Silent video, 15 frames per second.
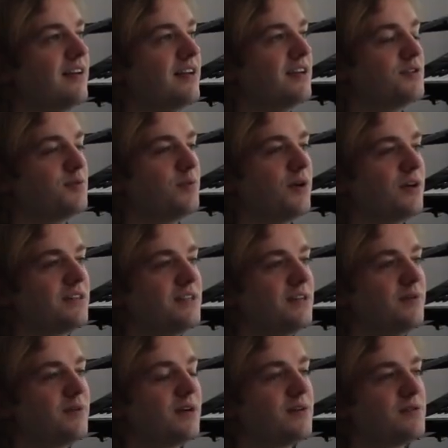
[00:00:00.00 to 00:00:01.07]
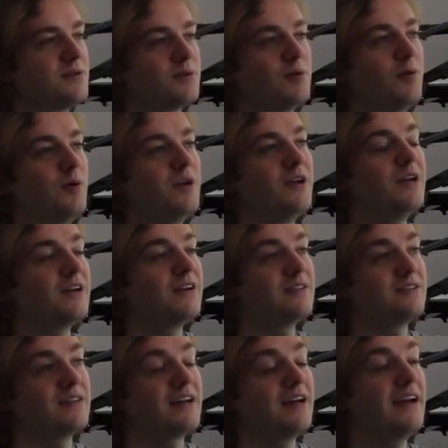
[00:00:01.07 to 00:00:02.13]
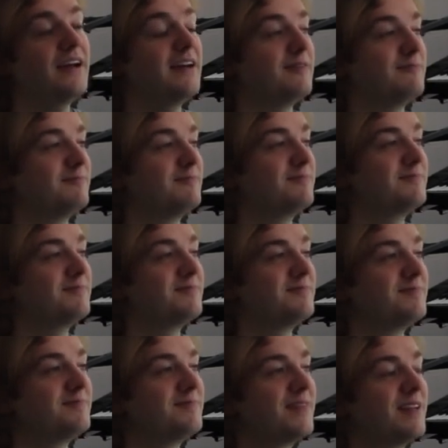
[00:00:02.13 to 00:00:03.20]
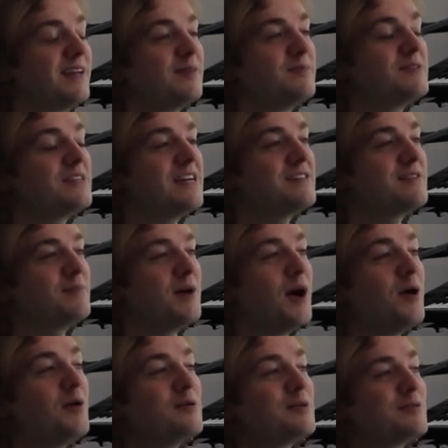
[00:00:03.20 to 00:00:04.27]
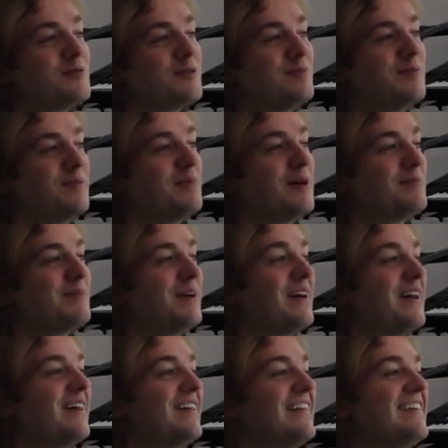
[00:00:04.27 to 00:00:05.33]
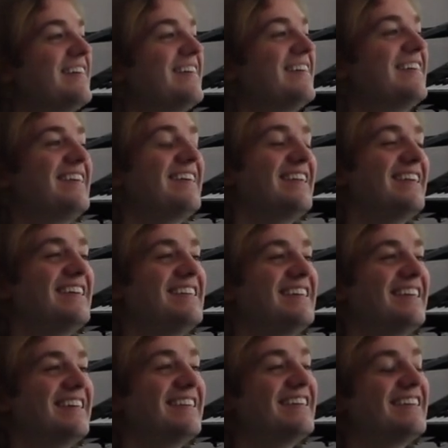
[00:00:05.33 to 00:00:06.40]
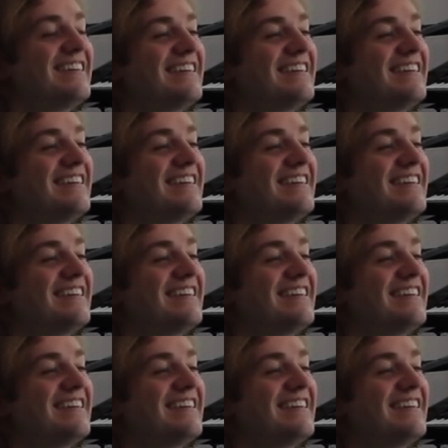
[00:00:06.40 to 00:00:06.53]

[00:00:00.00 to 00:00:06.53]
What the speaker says: He just walked in when I was recording, and I was like, hey, come say some O's with me, Papa. And he did.